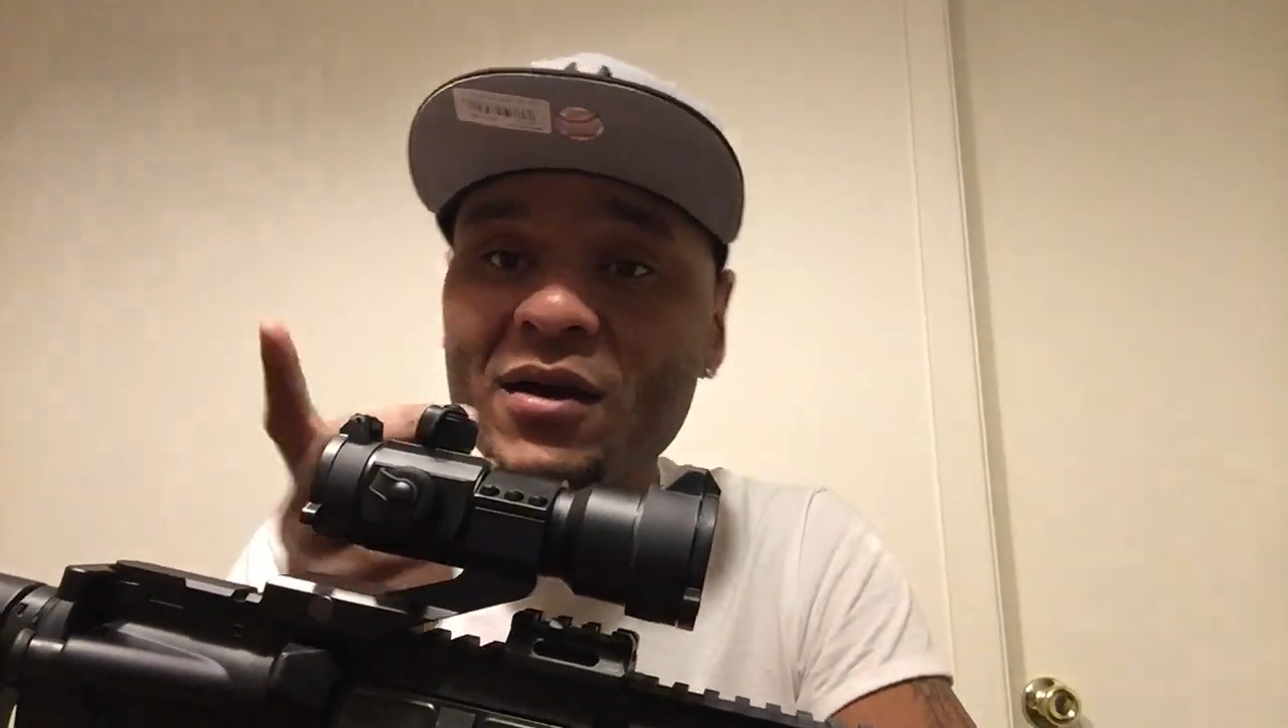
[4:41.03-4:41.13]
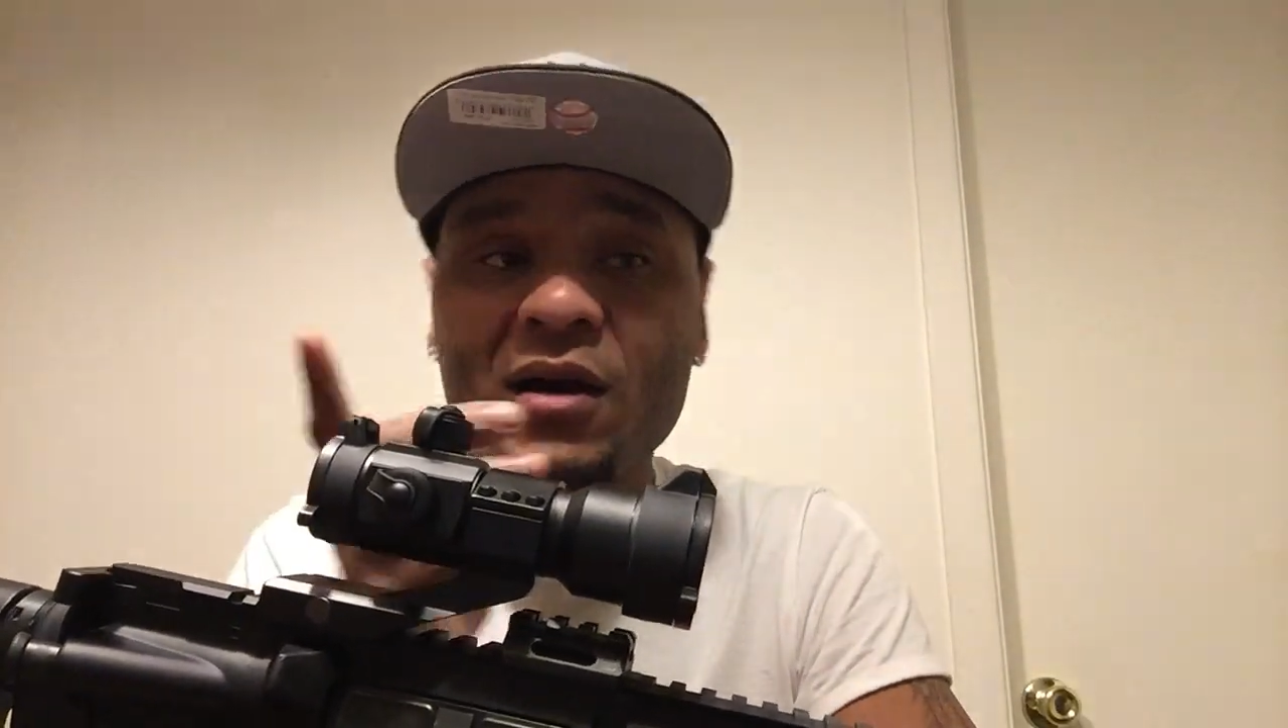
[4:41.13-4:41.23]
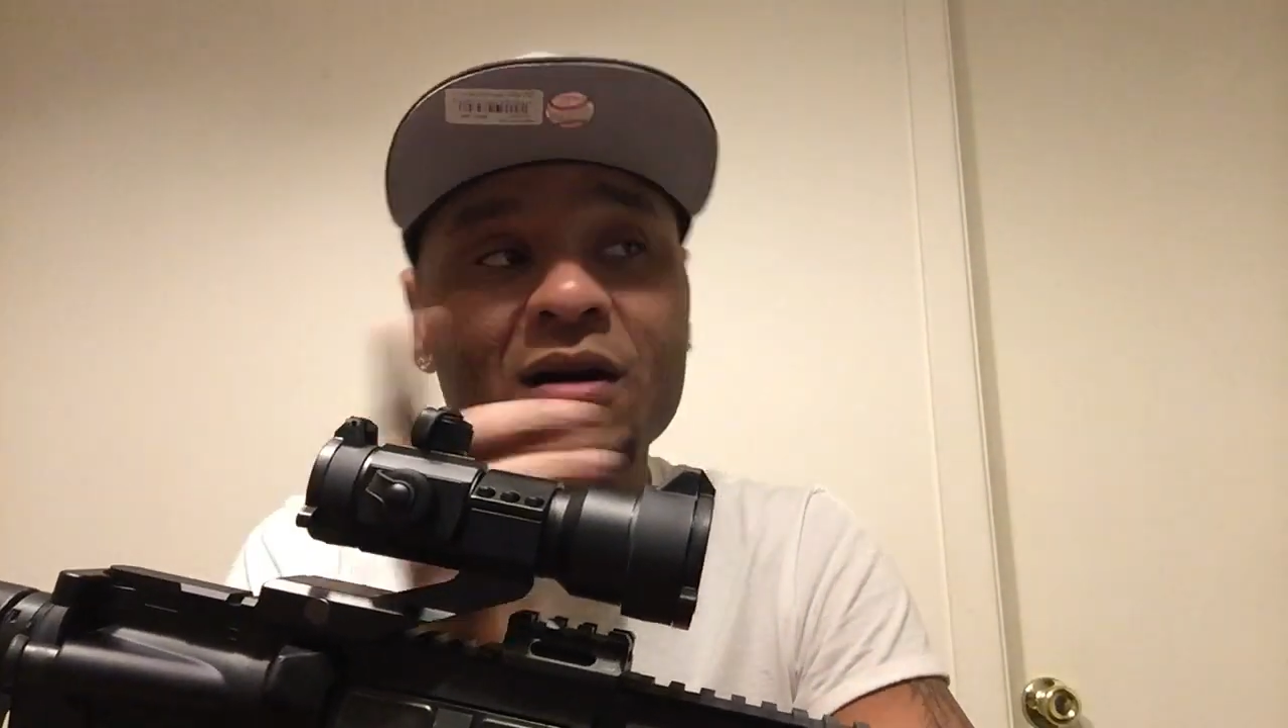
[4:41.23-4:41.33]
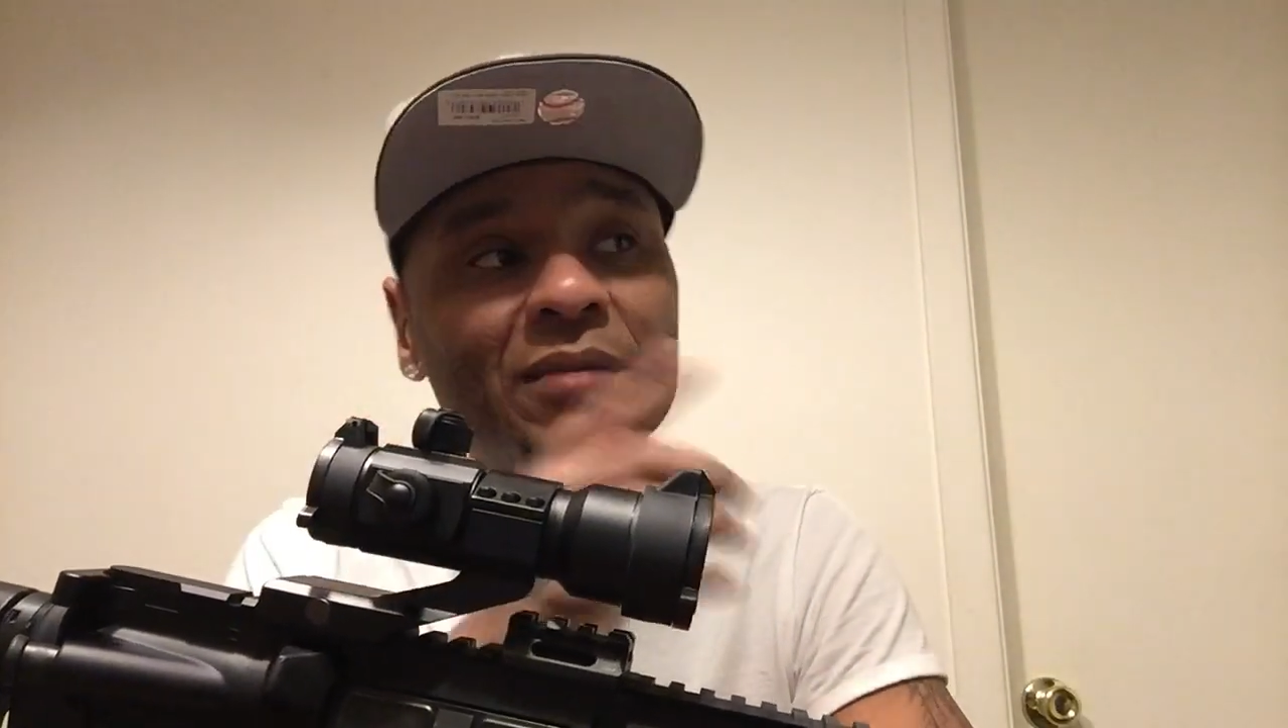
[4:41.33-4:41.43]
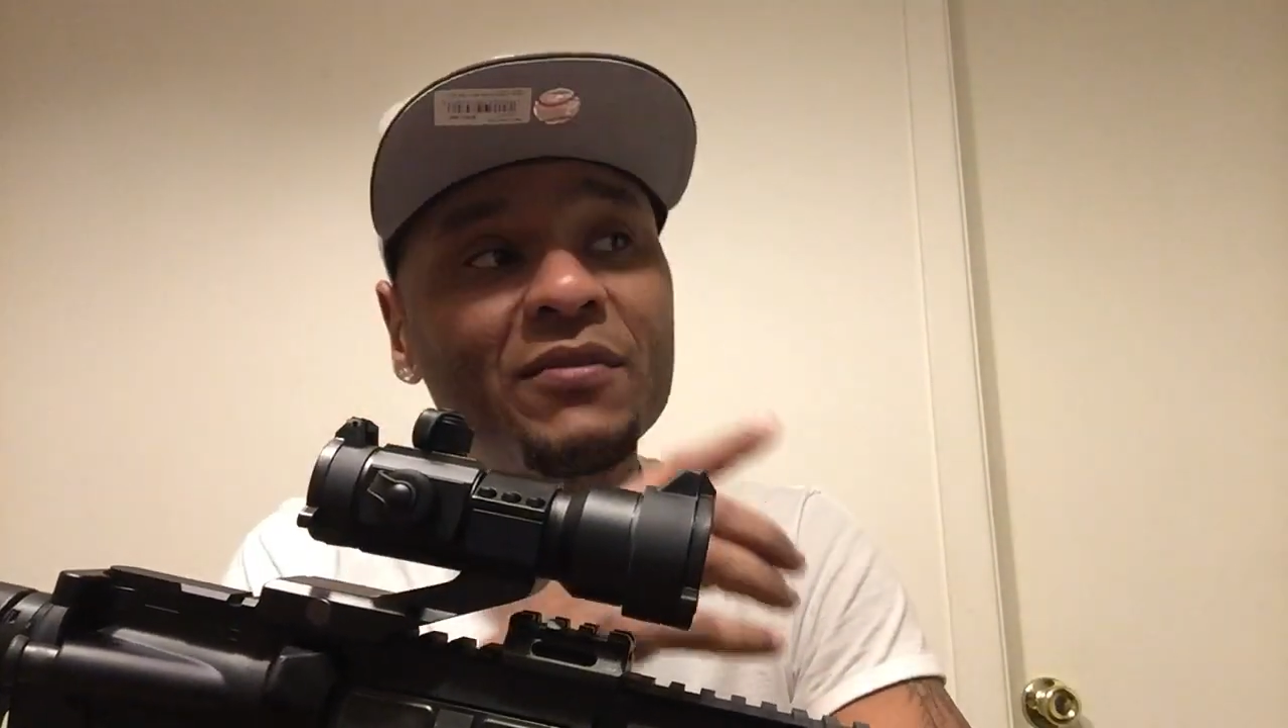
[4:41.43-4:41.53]

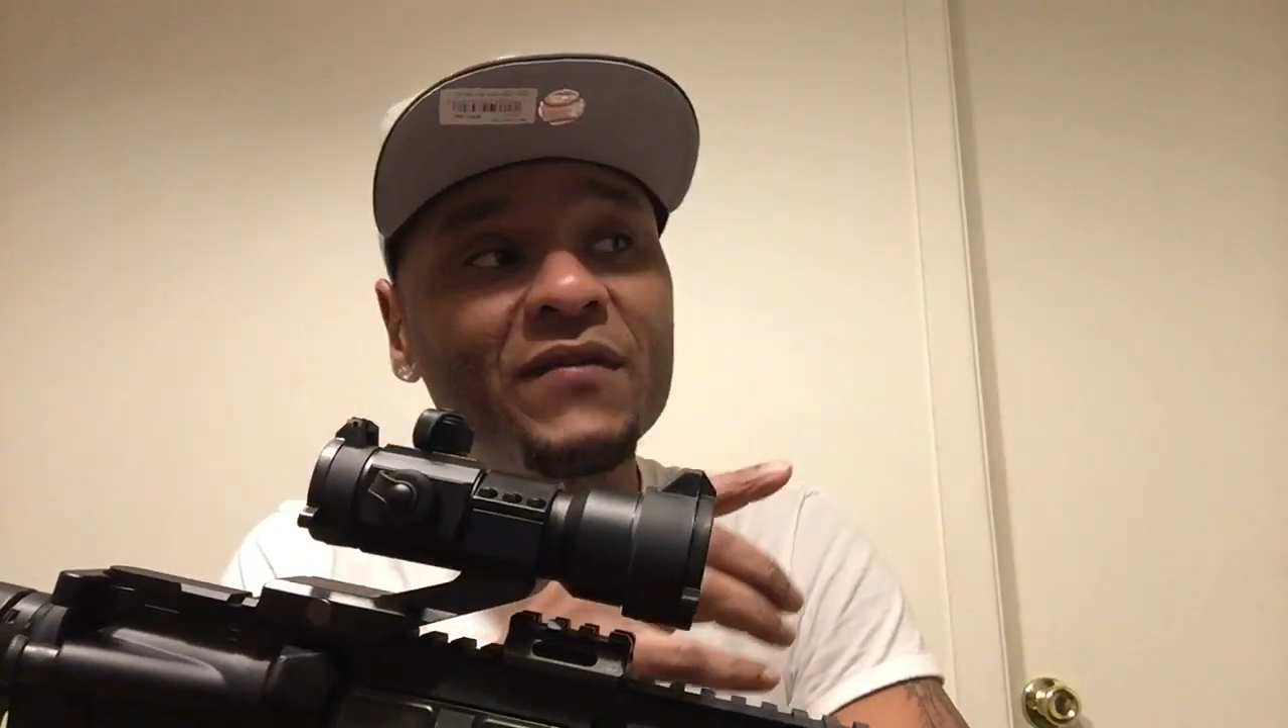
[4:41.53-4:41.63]
a couple